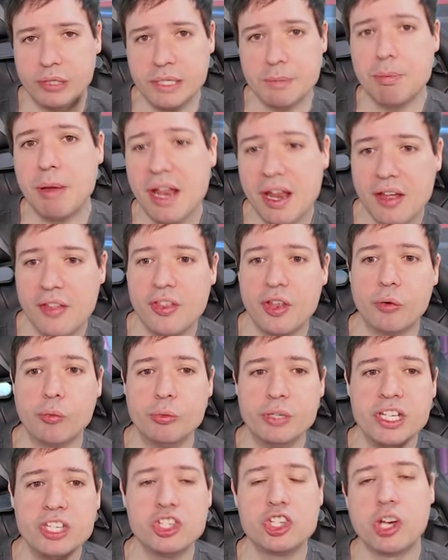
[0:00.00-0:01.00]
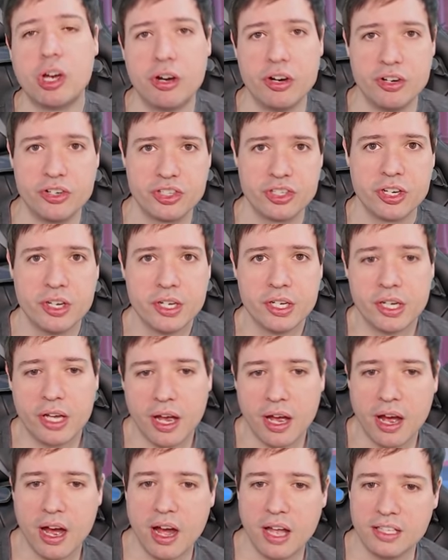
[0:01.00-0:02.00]
rep uh, the recharge
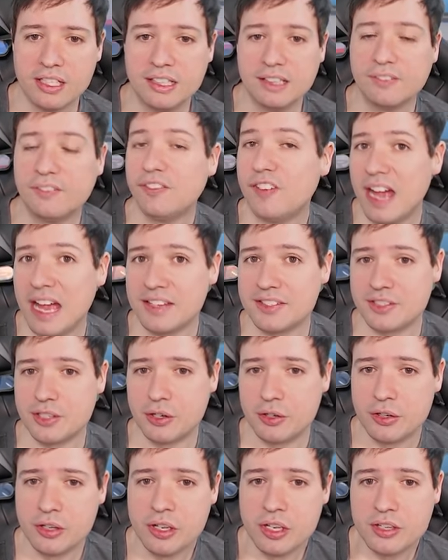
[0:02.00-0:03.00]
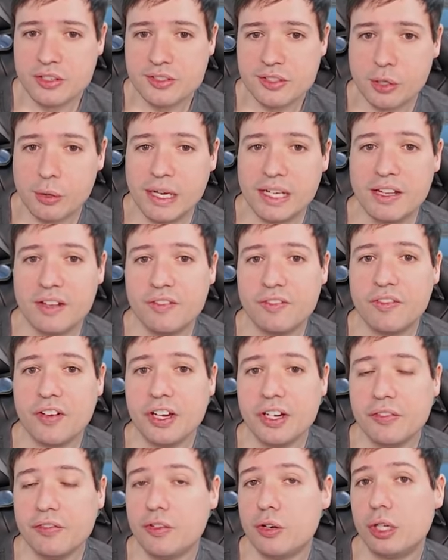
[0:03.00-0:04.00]
uh, a little faster, so I can
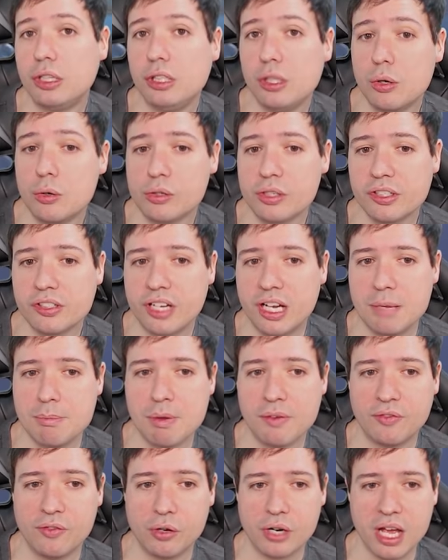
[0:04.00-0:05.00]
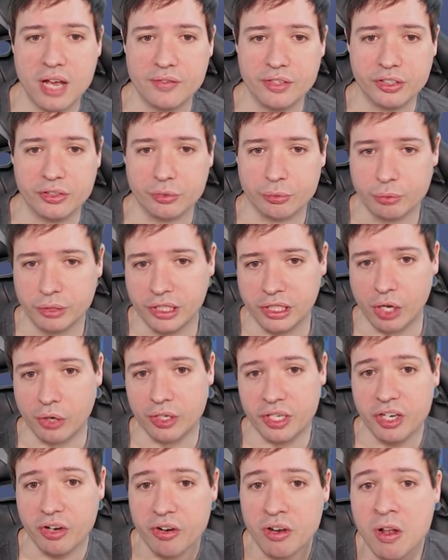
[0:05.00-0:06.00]
fire for a longer time before having to
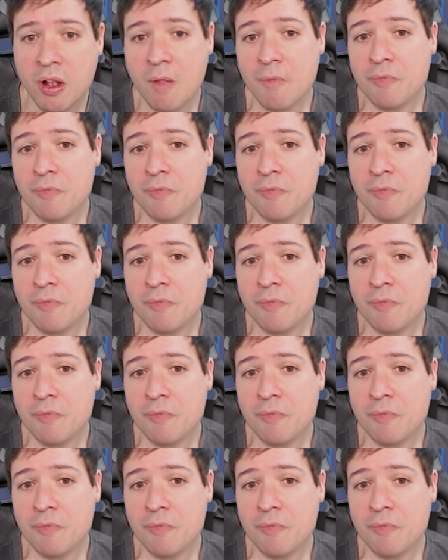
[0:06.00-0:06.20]
reload. Here.